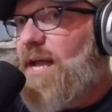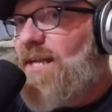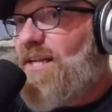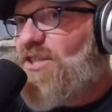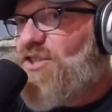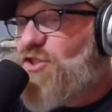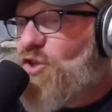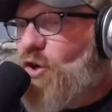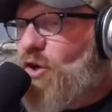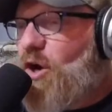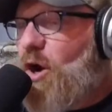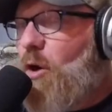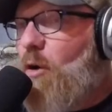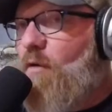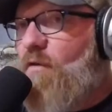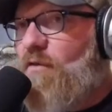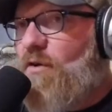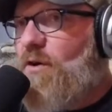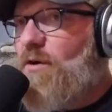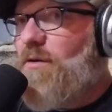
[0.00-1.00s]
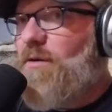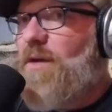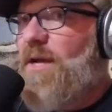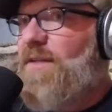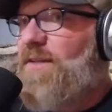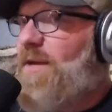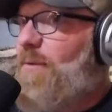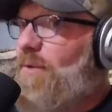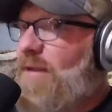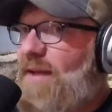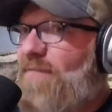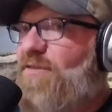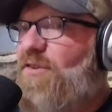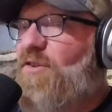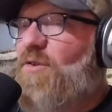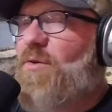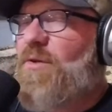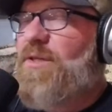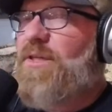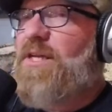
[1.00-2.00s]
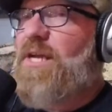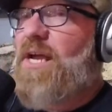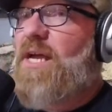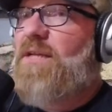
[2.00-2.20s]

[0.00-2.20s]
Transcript: And it took over, and they would have to do it again.